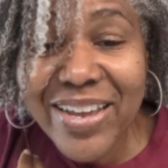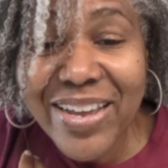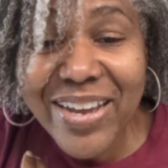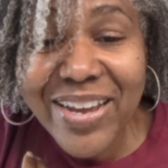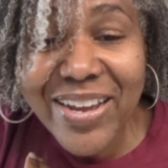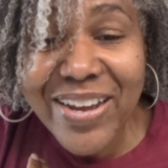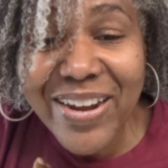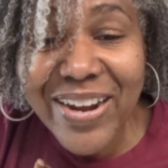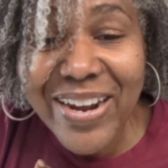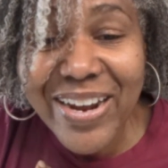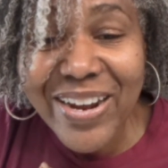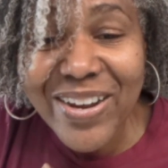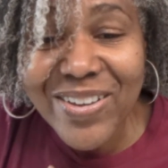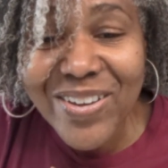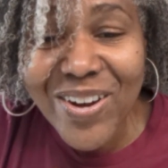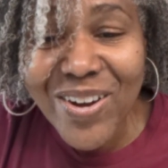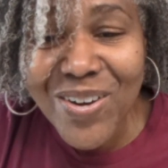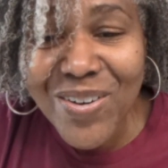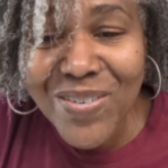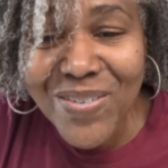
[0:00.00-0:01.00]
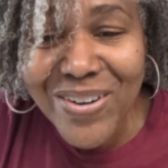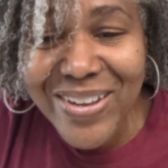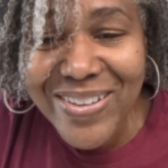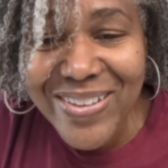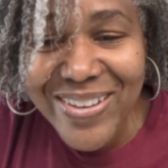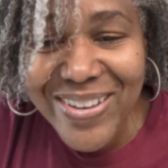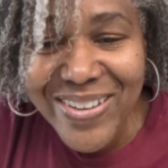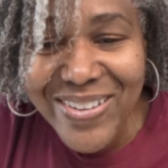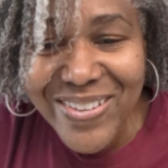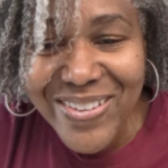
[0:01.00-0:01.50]
Your hair always
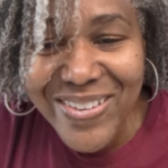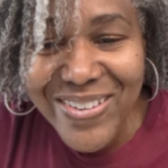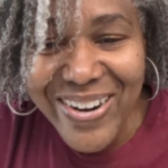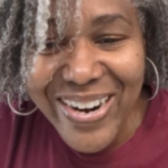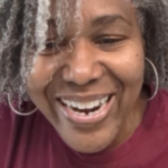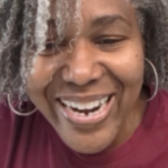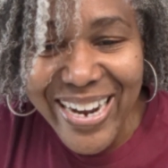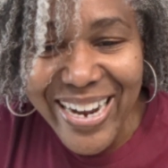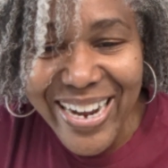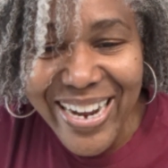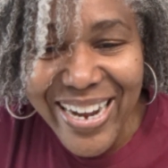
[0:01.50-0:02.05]
looks great.